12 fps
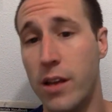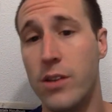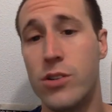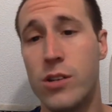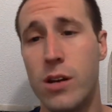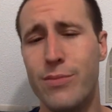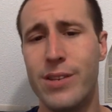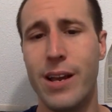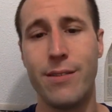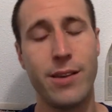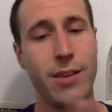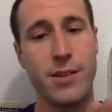It just comes
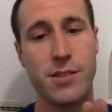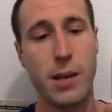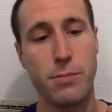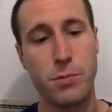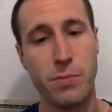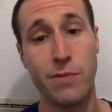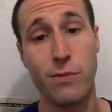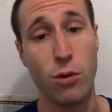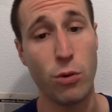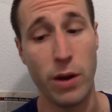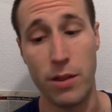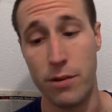down to the steps
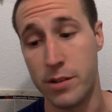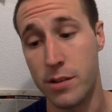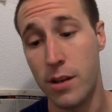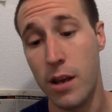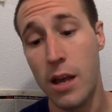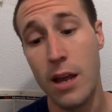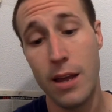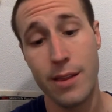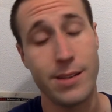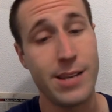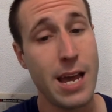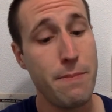before, whether it's
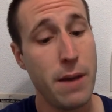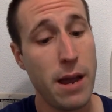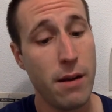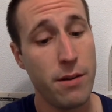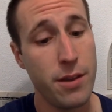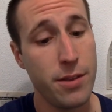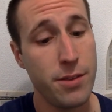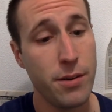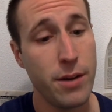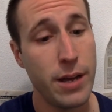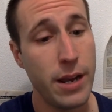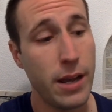the type of hair that they're
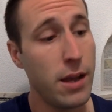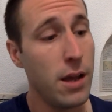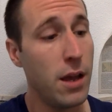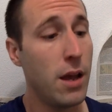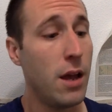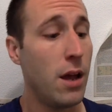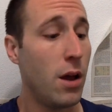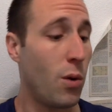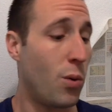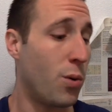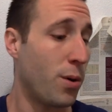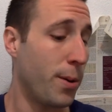getting,
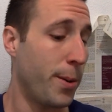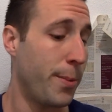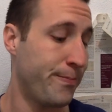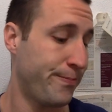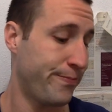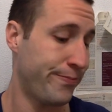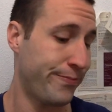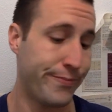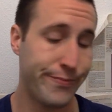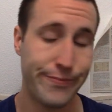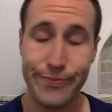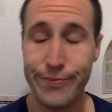or
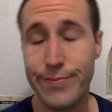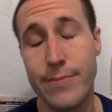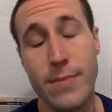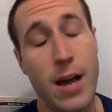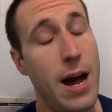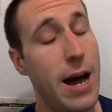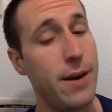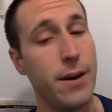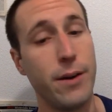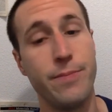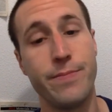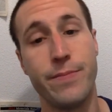I don't
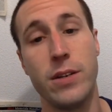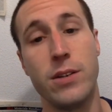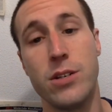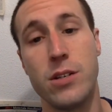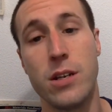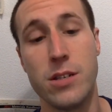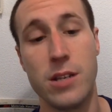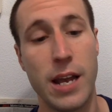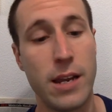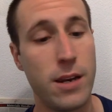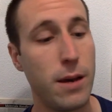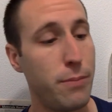know, it just doesn't
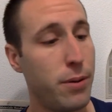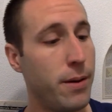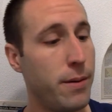end up